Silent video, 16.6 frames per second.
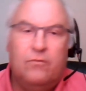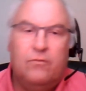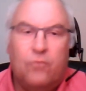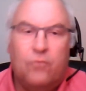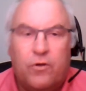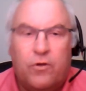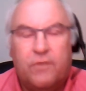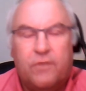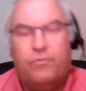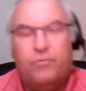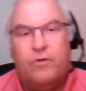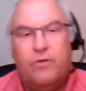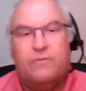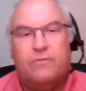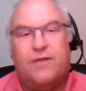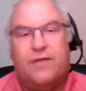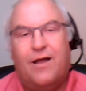Water
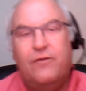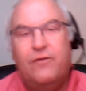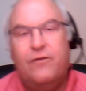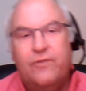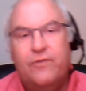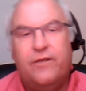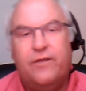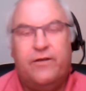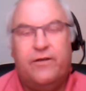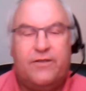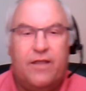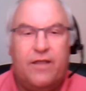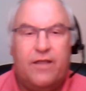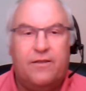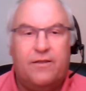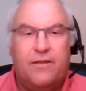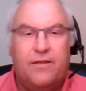boils at 100 degrees
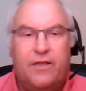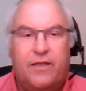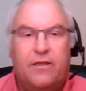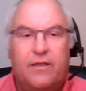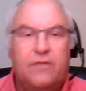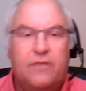centigrade,